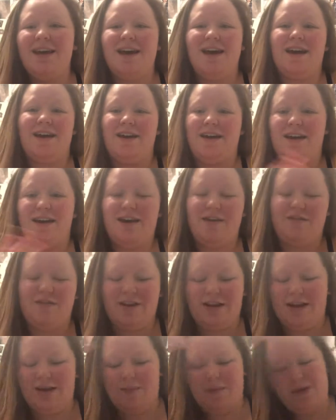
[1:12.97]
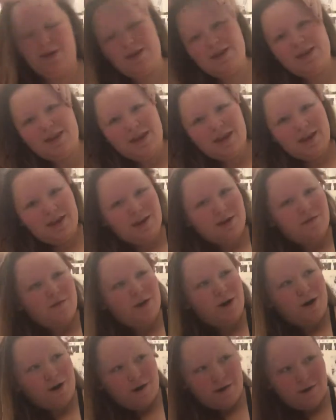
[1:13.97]
I heard every name you can think of
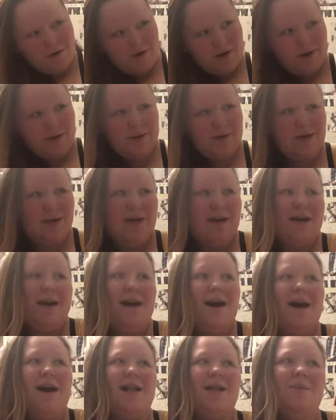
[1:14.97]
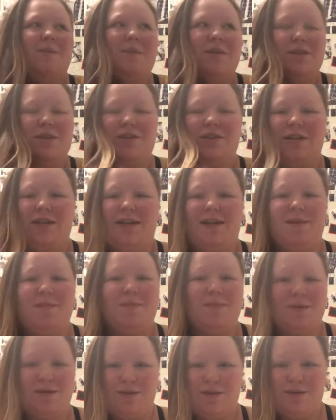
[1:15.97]
all throughout elementary and
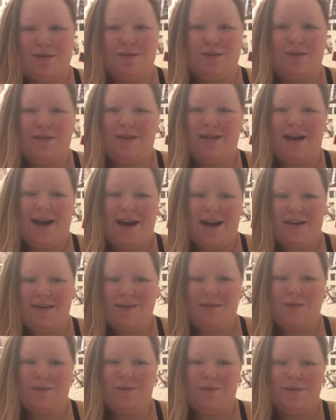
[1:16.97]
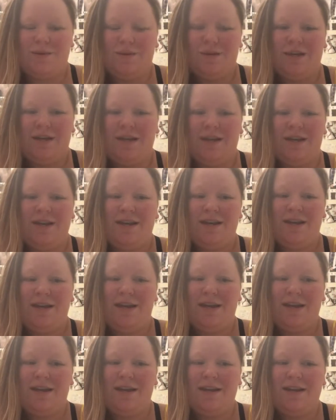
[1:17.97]
middle school and high school.
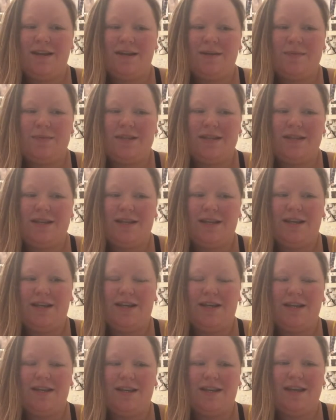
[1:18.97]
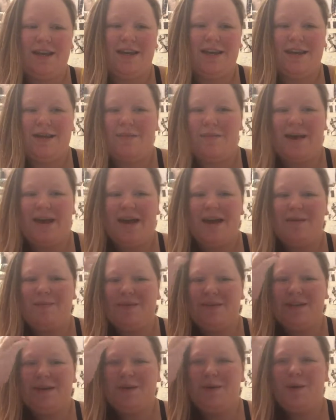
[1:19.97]
And I'm just like in my head, I'm
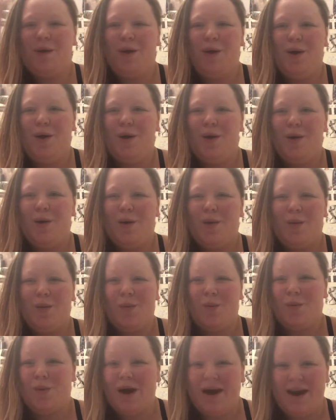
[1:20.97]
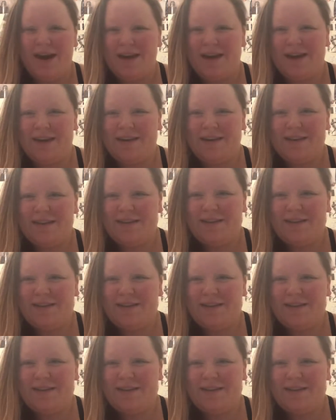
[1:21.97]
just like, why